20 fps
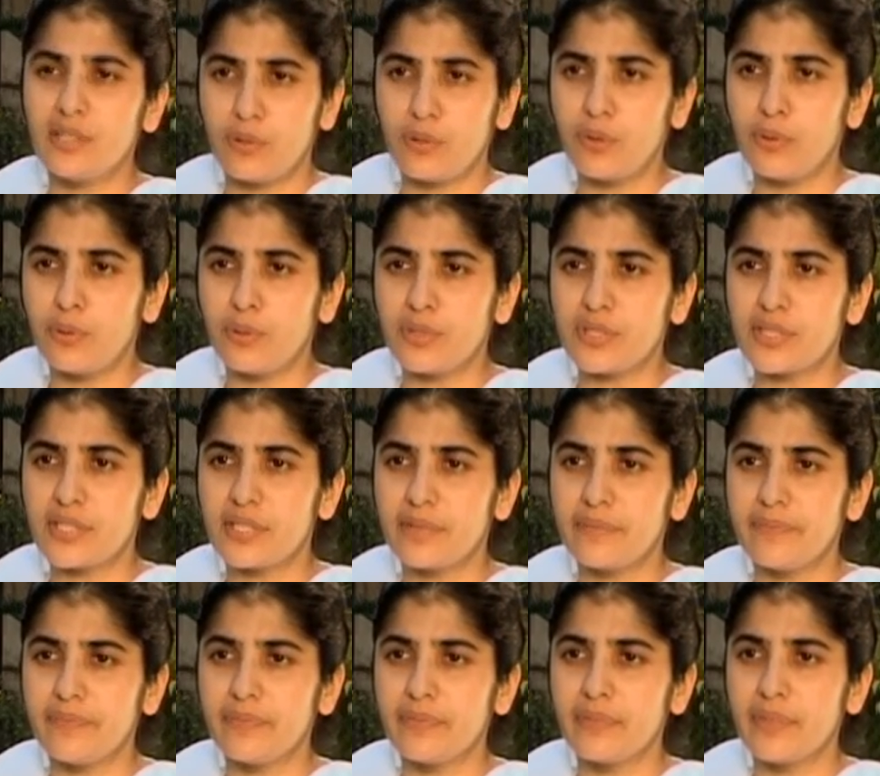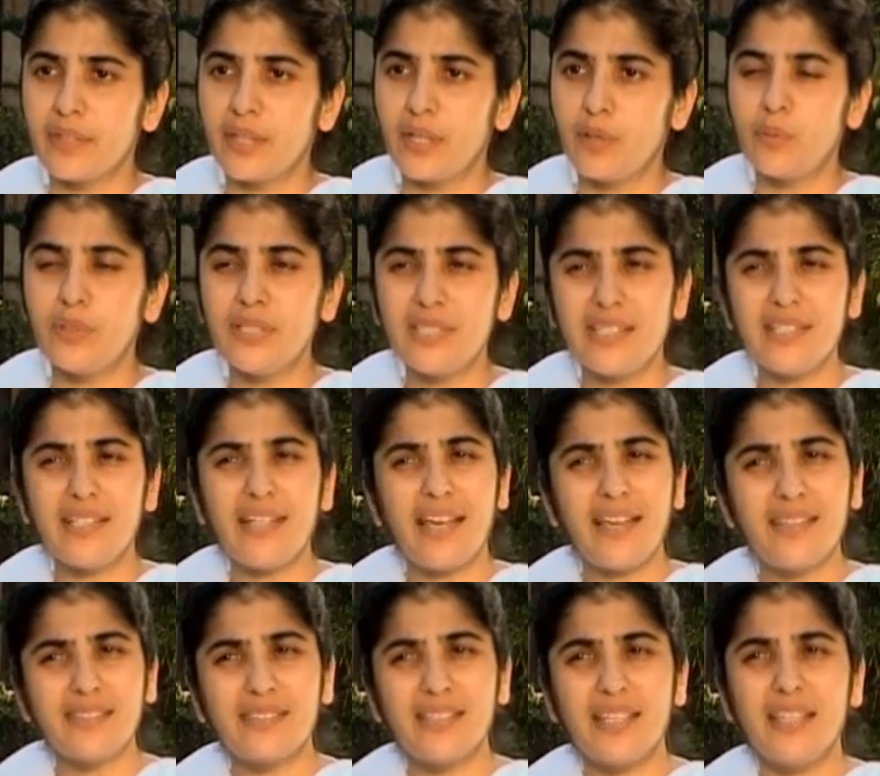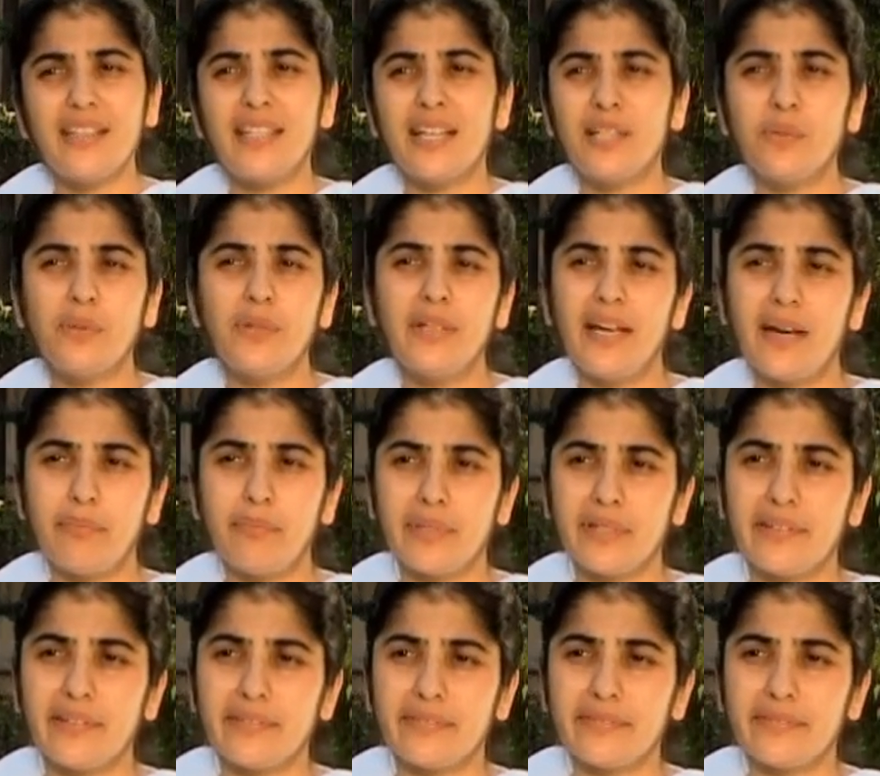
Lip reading: a thought, what's the next thing that would happen?